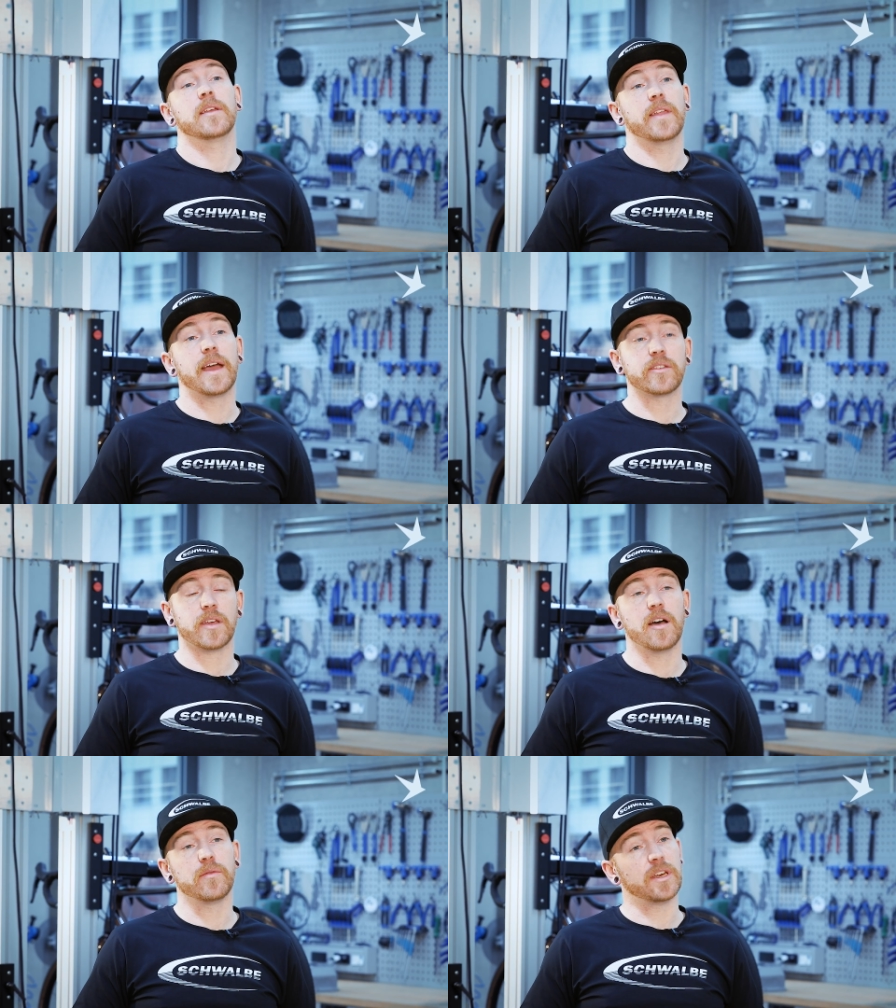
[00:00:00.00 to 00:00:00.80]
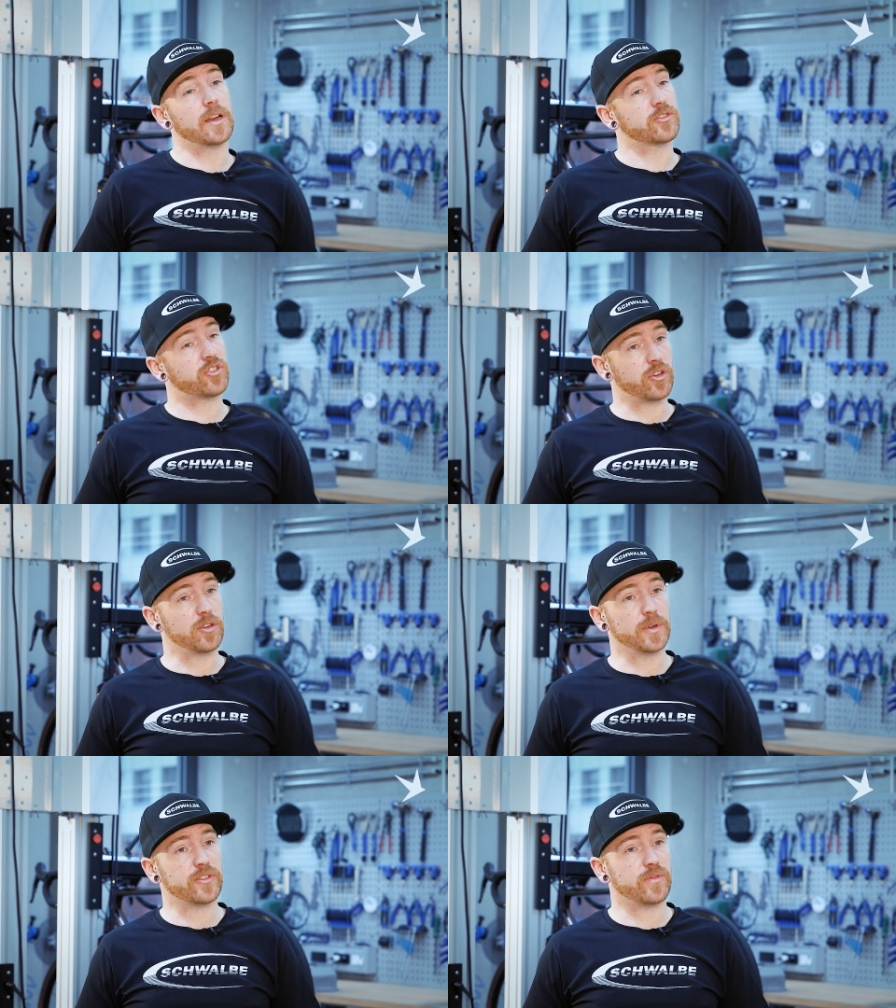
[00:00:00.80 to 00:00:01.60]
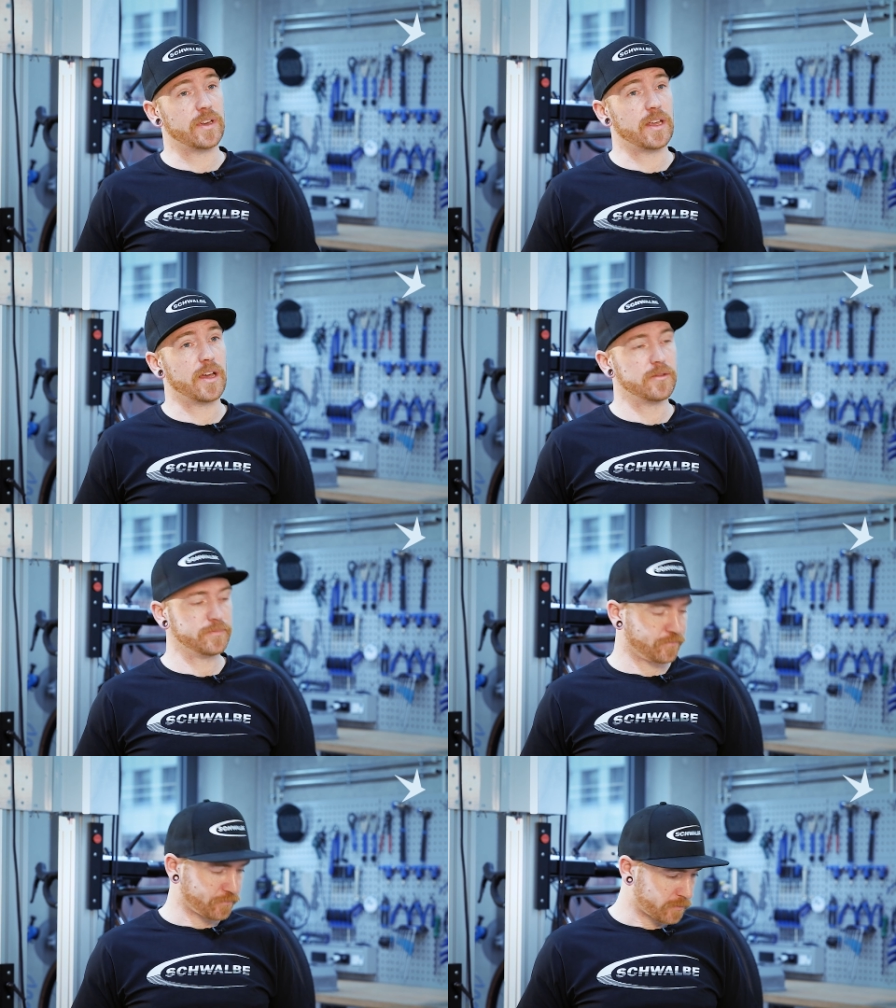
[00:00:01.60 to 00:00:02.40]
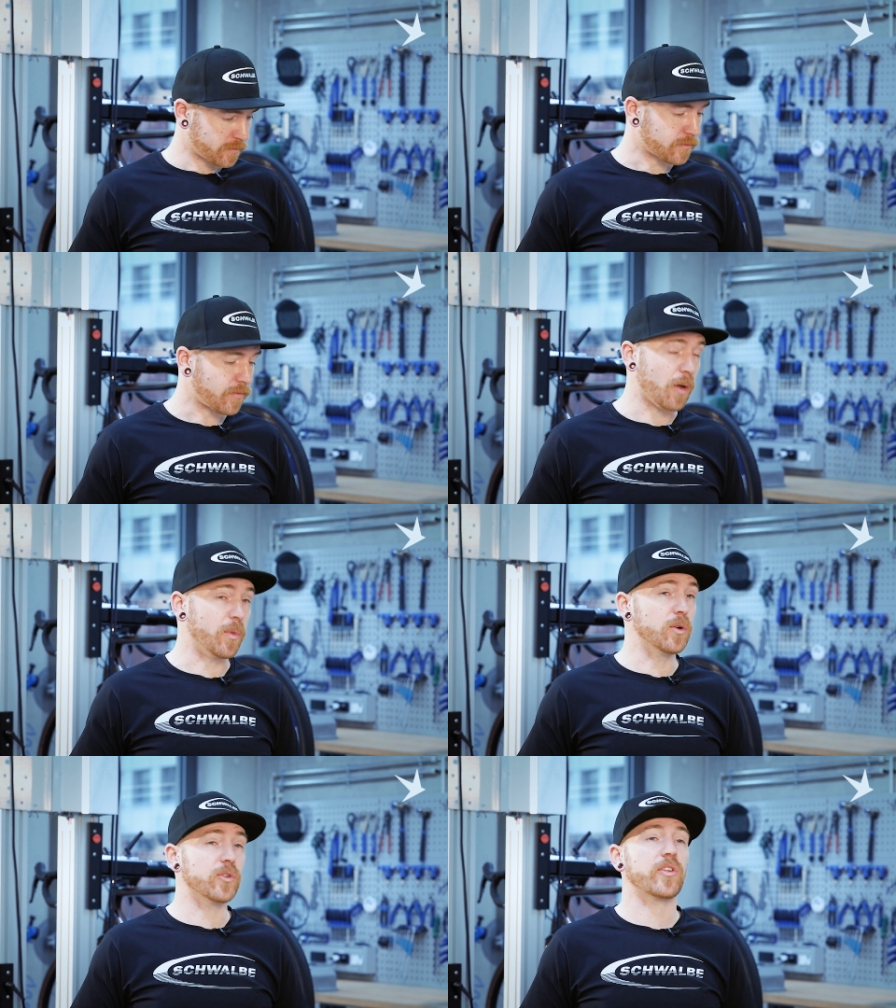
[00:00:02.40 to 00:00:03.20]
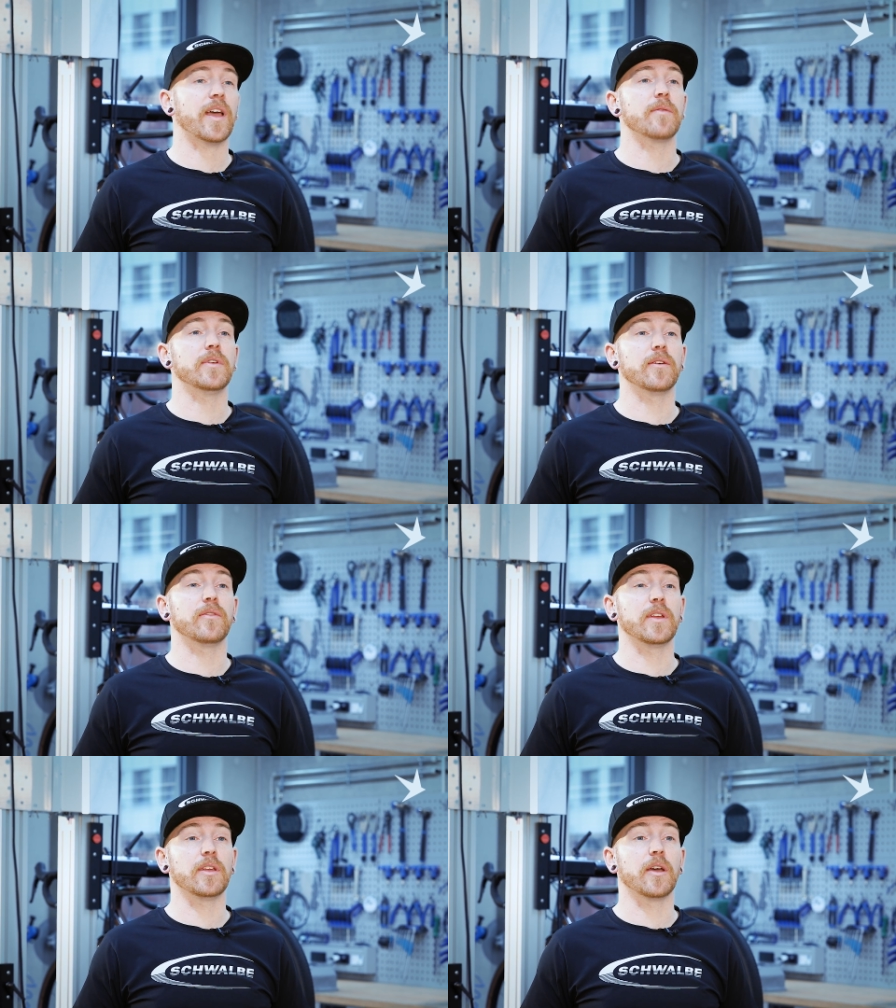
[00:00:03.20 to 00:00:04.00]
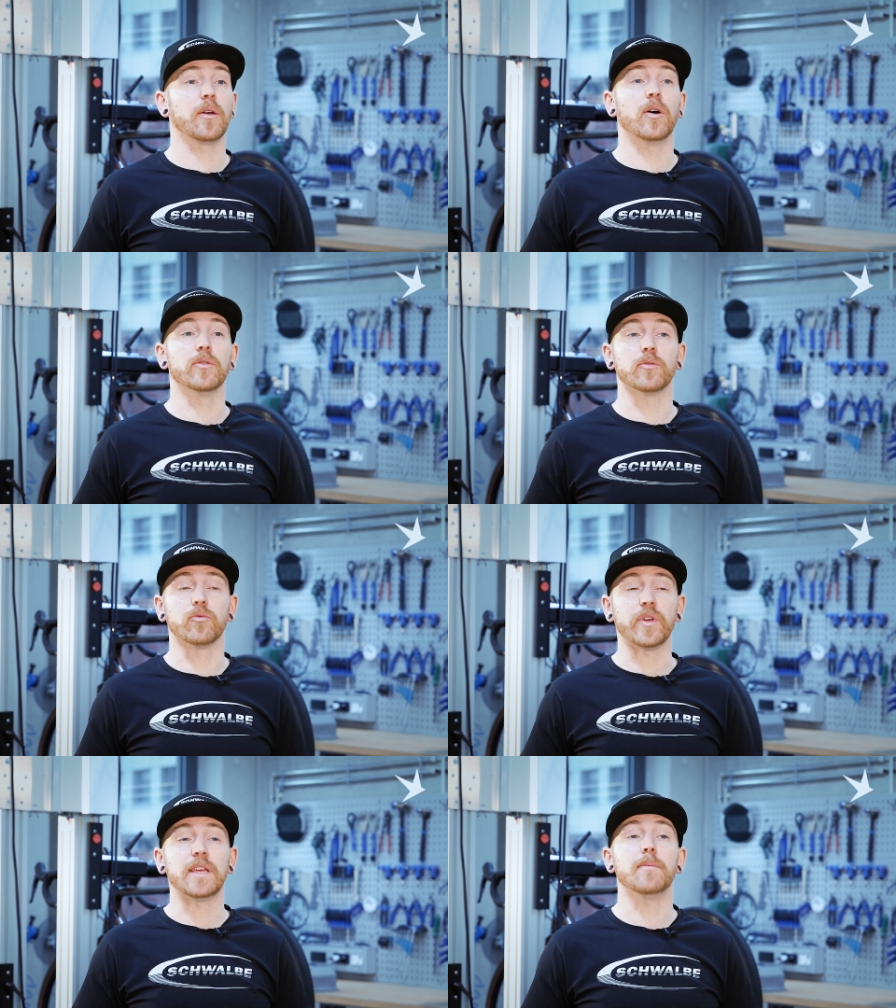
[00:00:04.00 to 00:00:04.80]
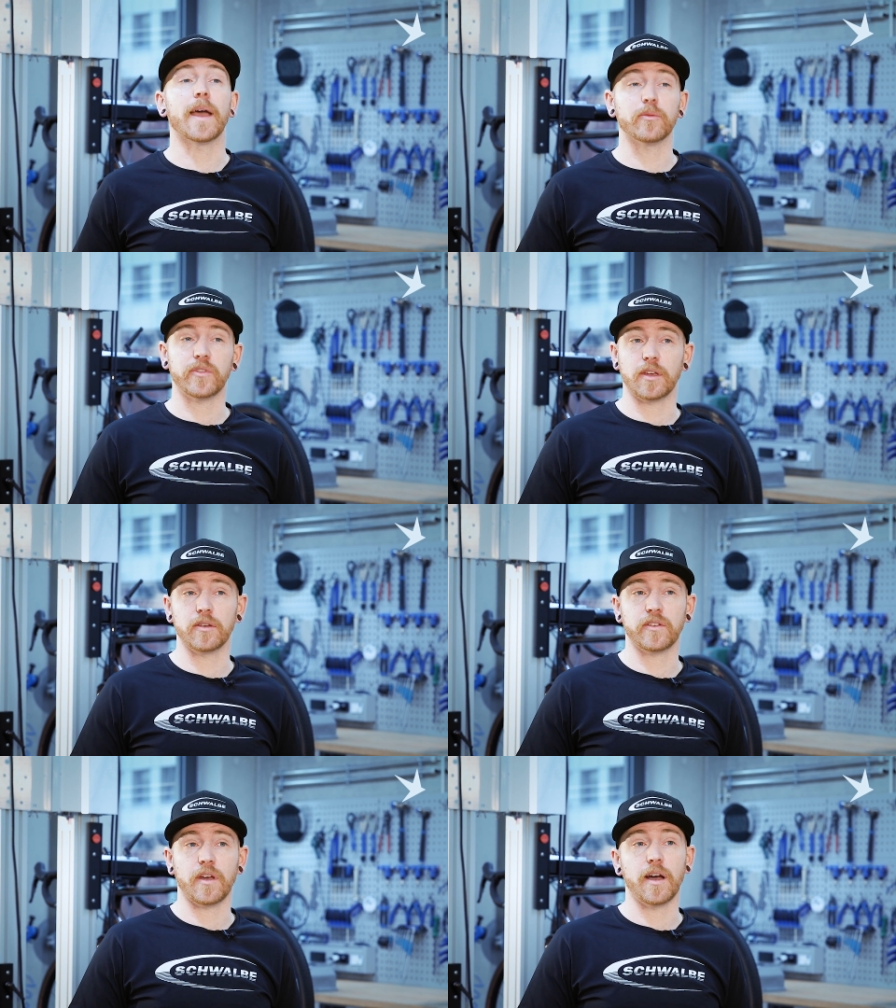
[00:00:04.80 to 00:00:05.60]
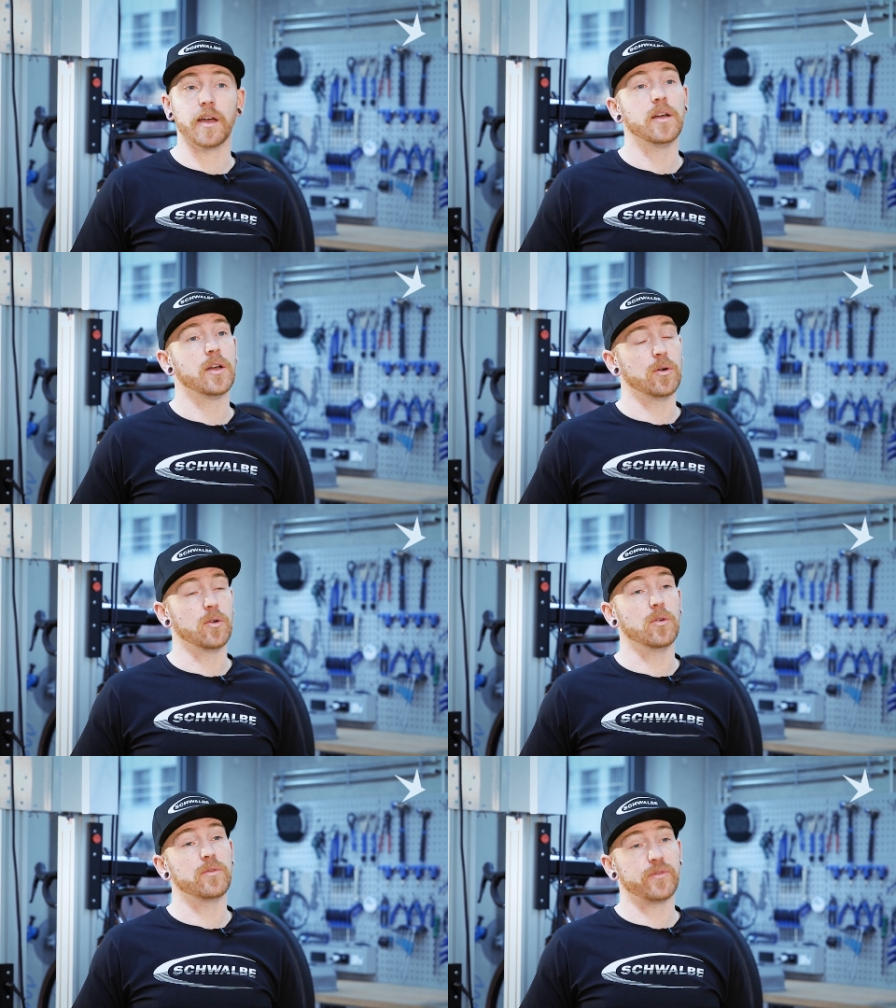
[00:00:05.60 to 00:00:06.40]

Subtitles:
That is covered in our tubeless video. And we also have another video on remounting your tyre or